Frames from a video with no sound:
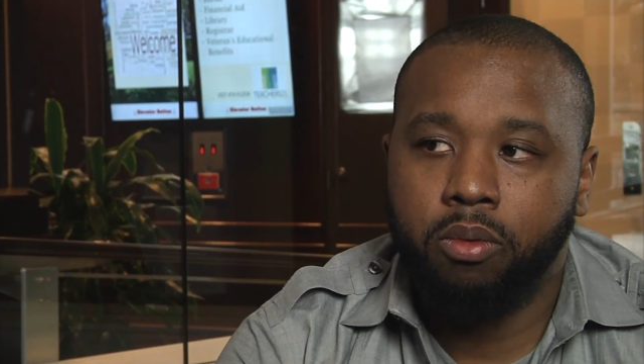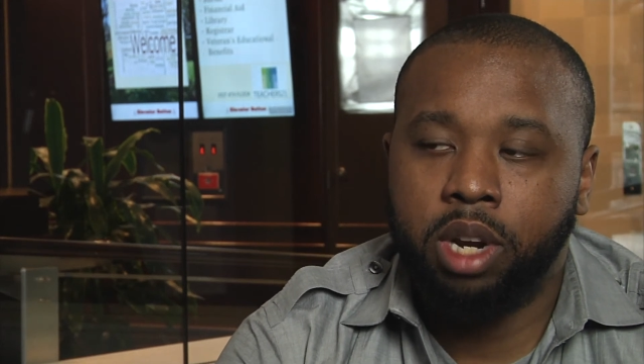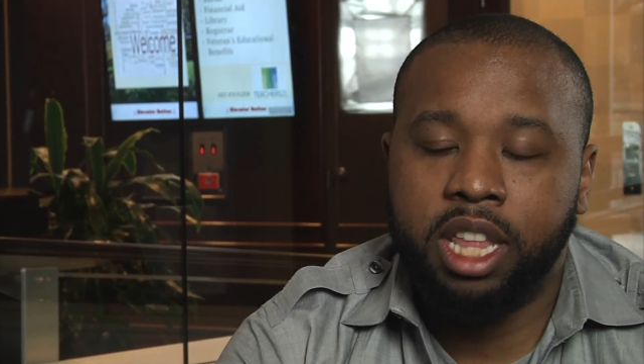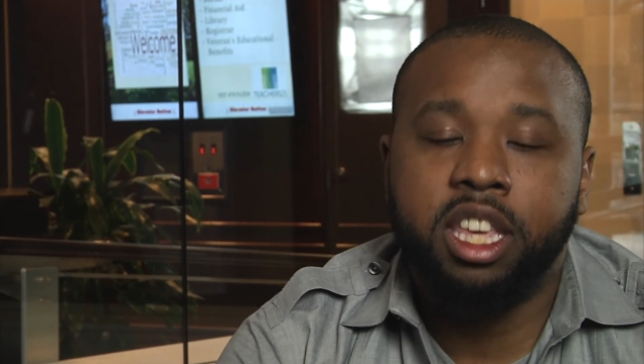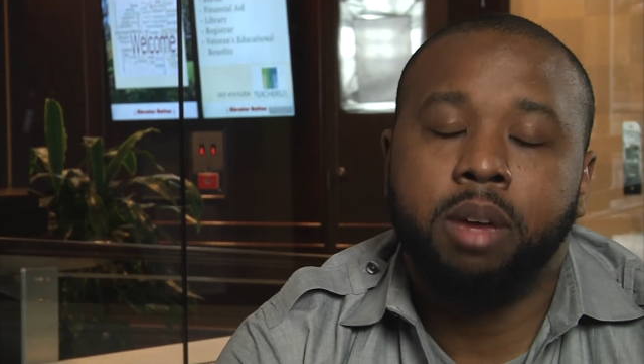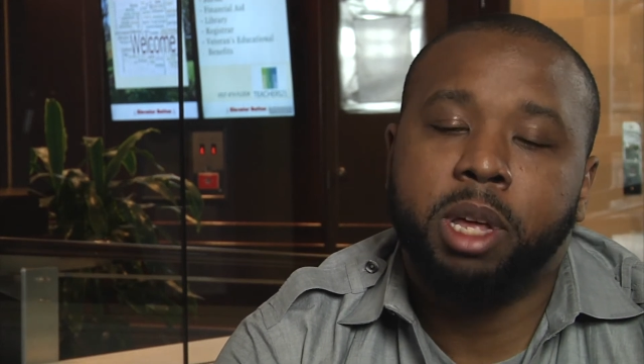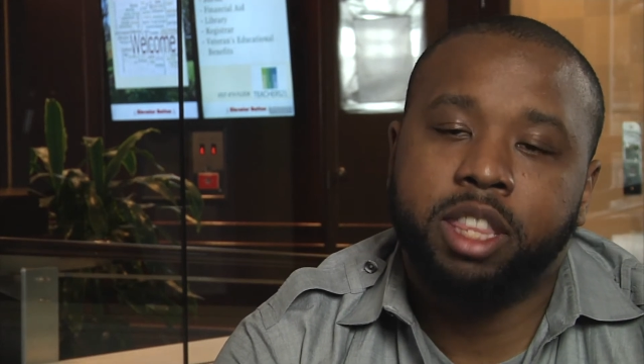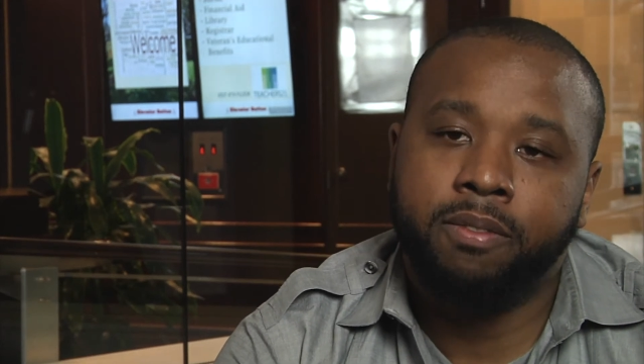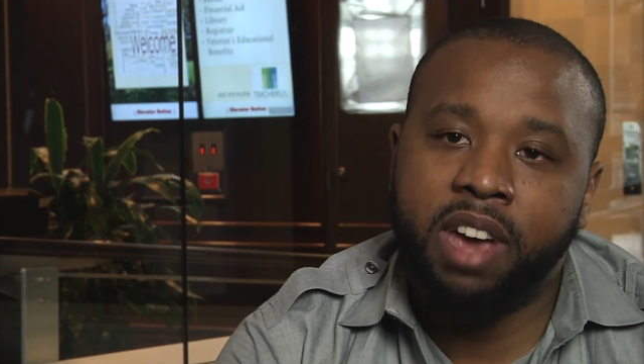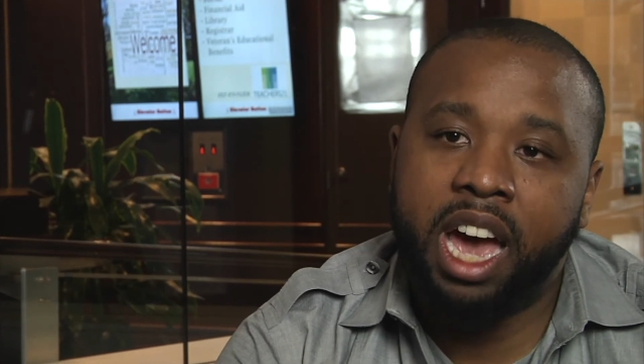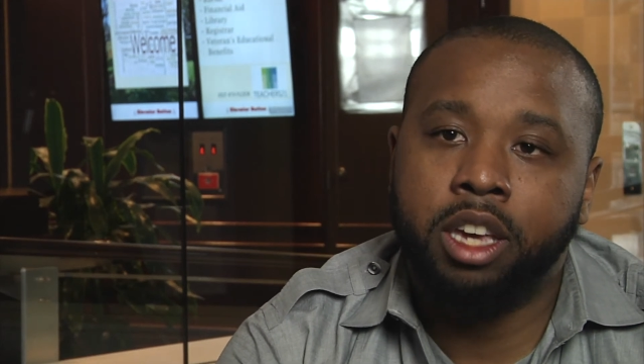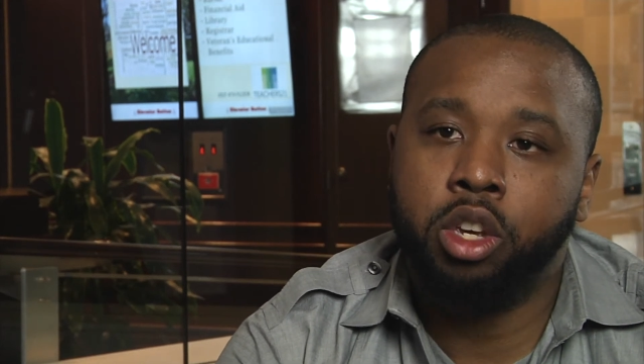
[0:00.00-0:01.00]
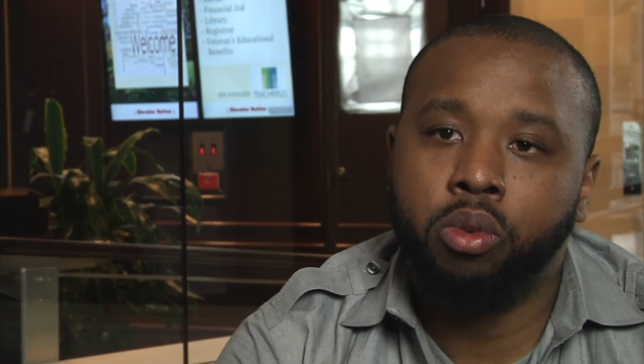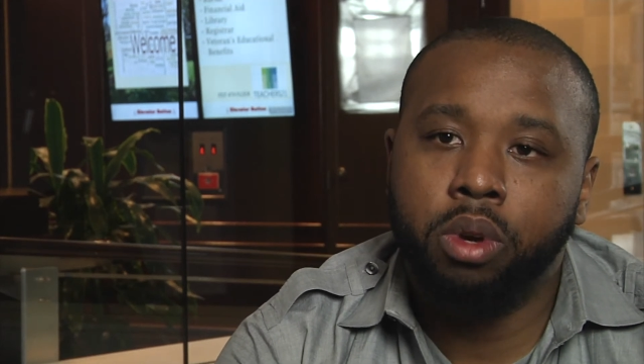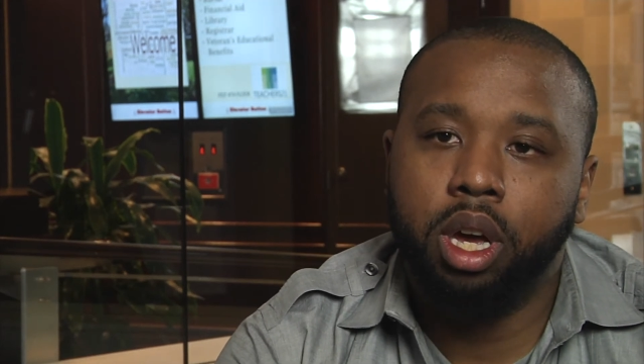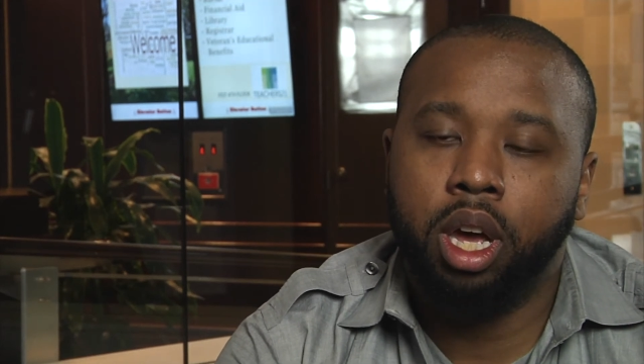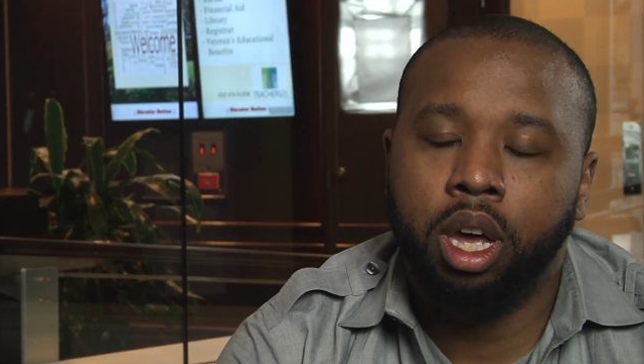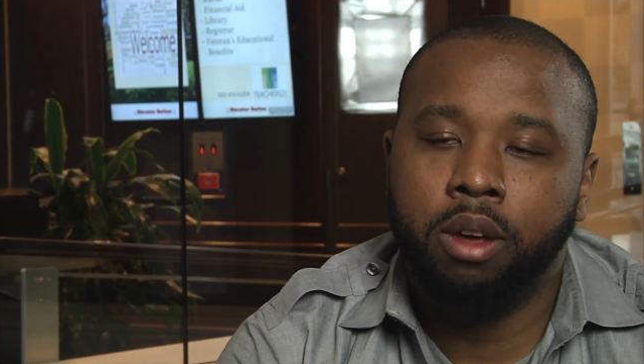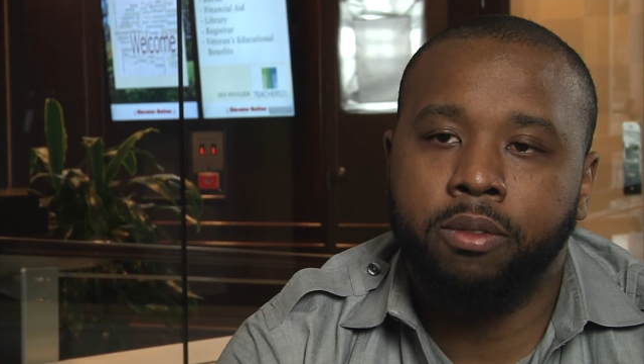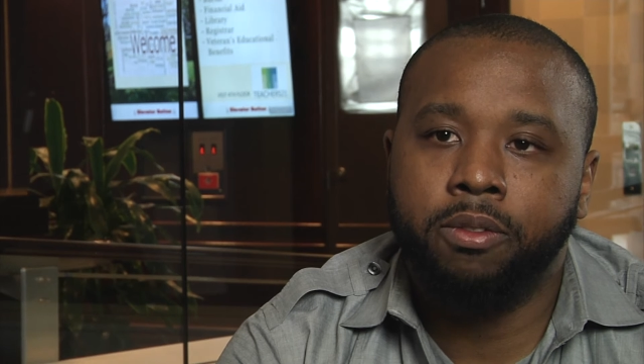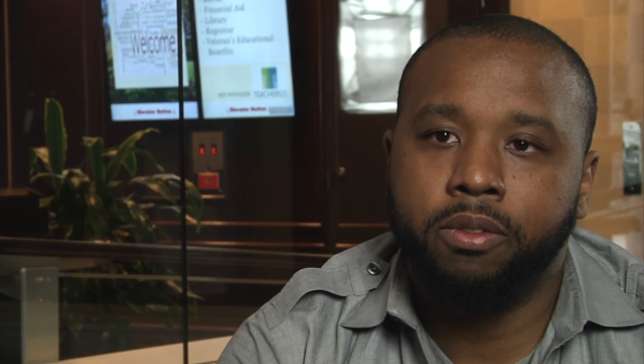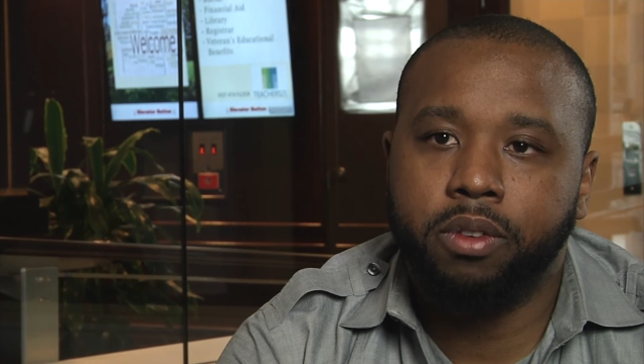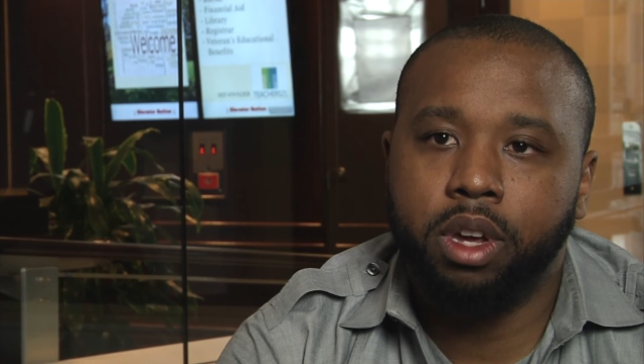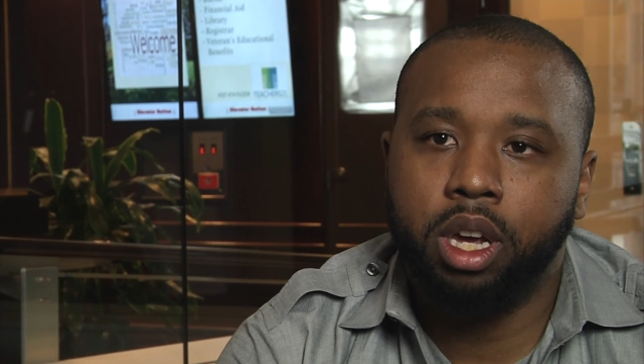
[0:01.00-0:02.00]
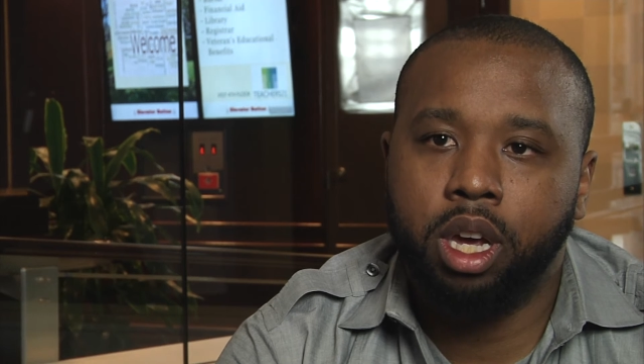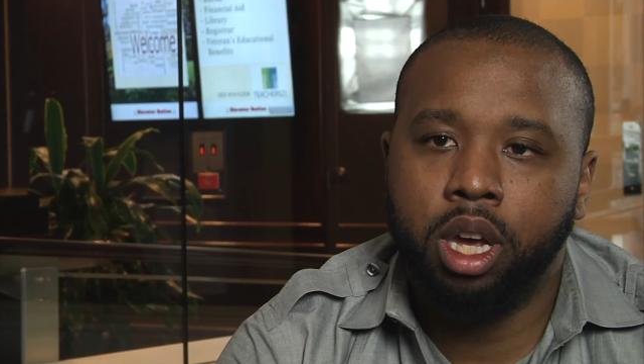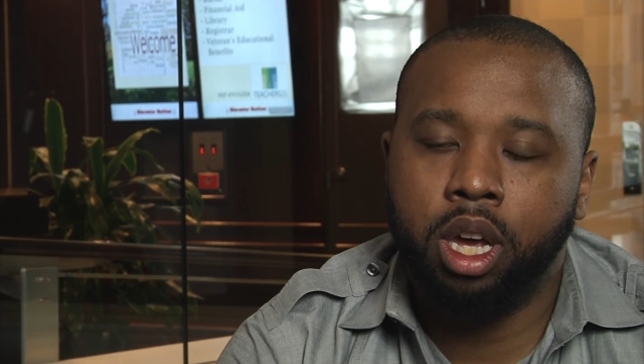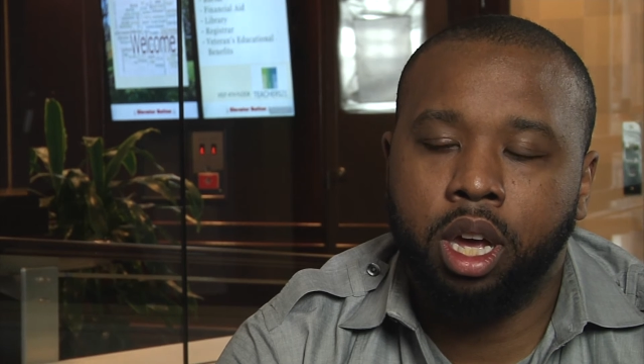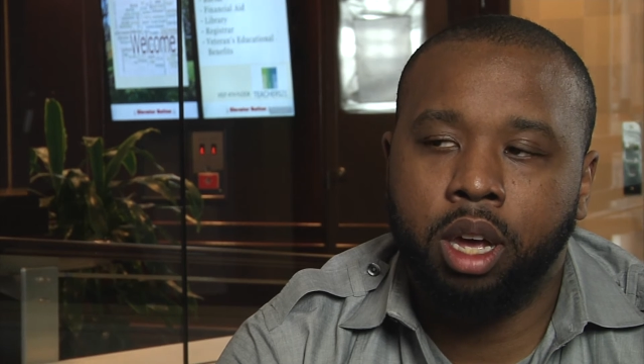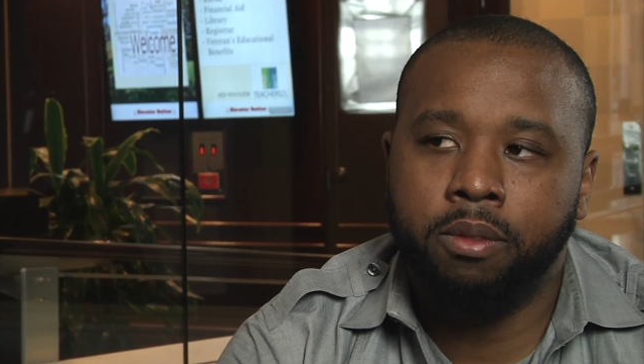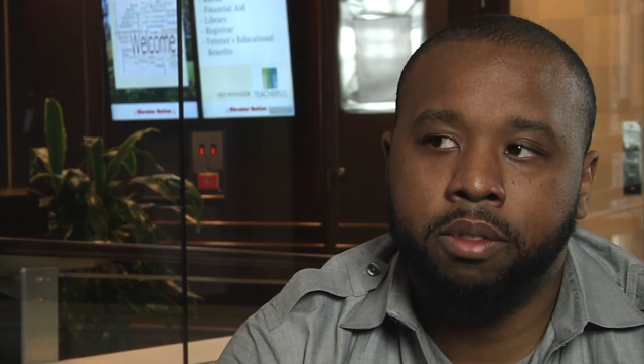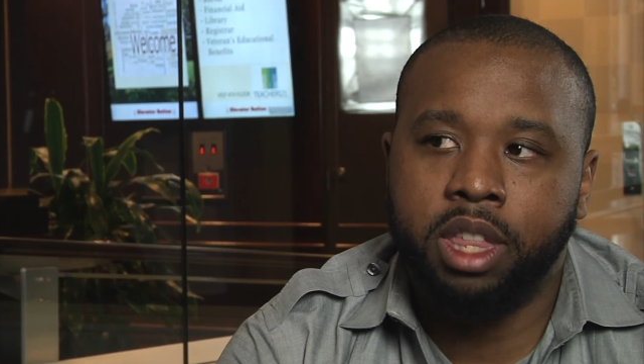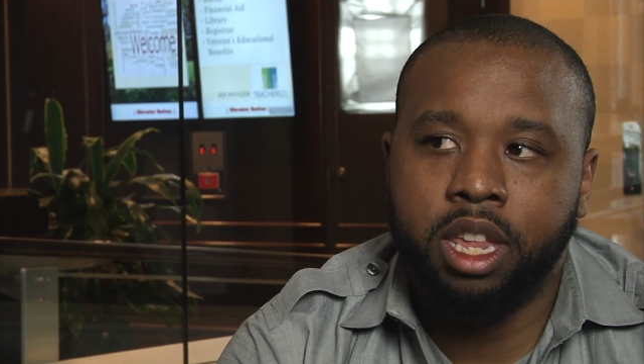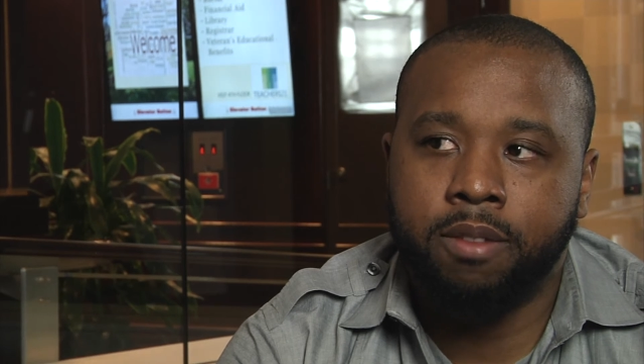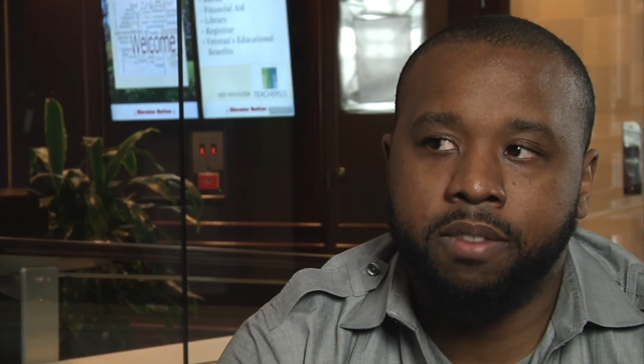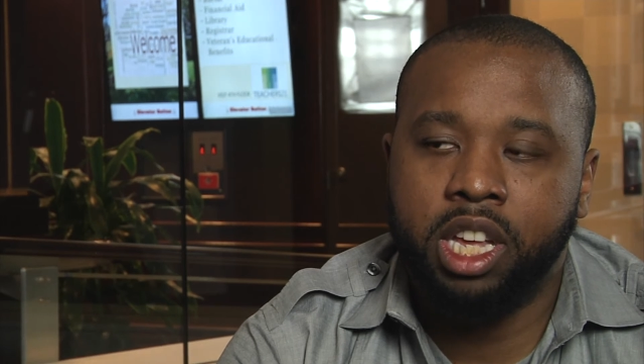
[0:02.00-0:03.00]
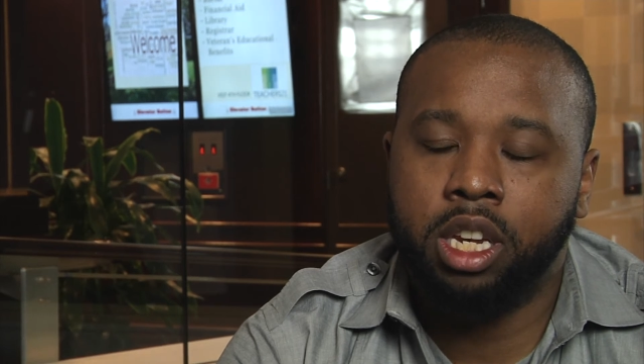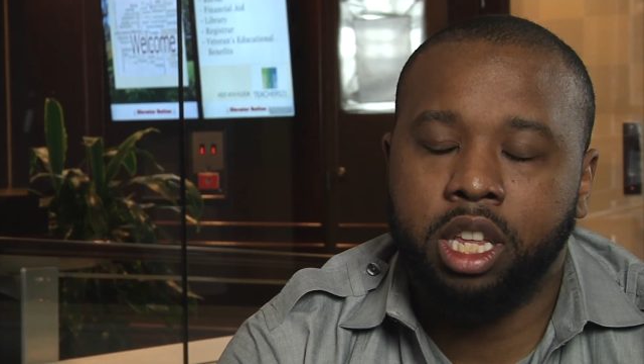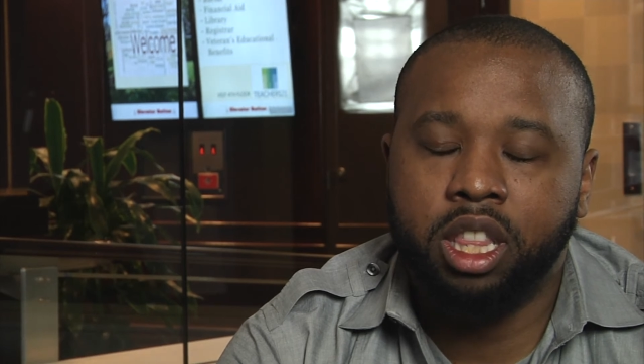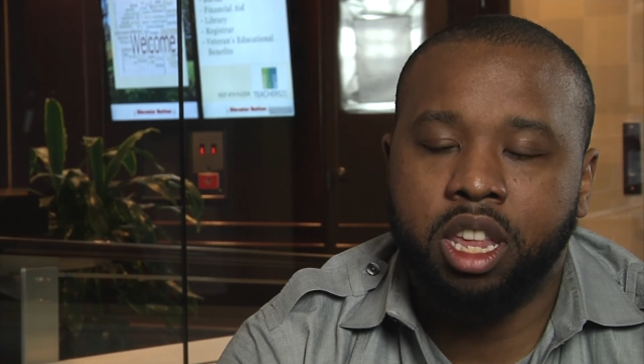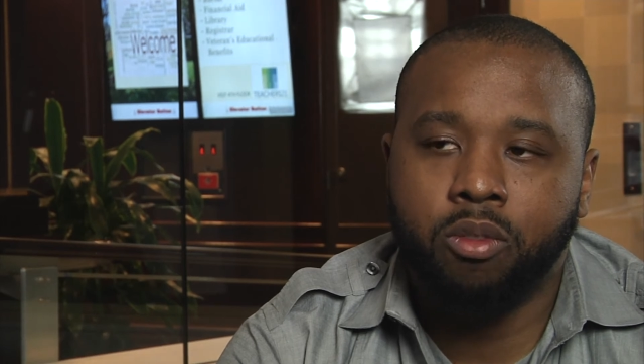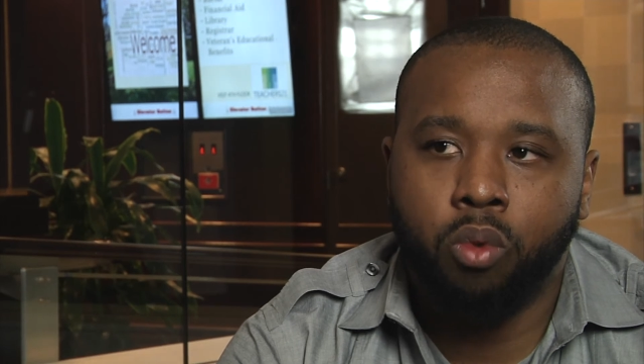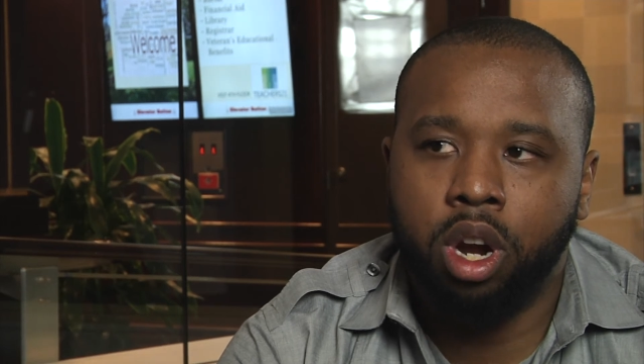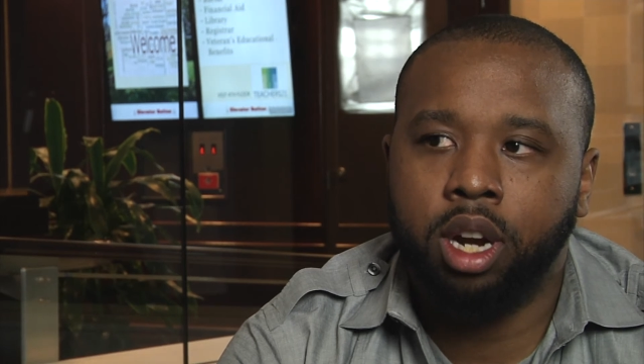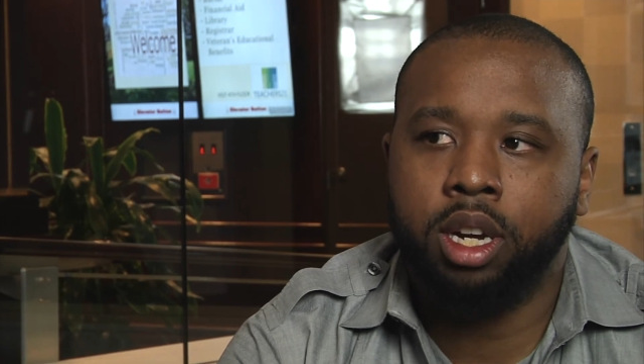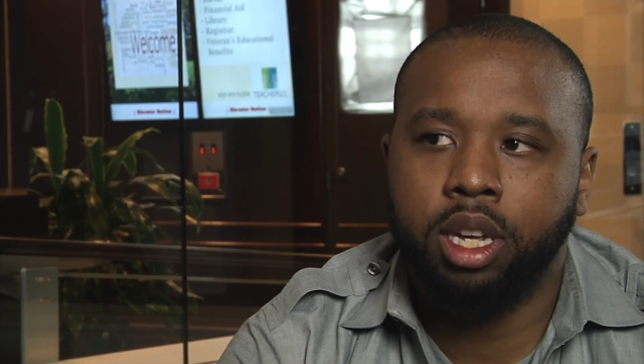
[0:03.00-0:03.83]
when I think about the value of of this field and this work,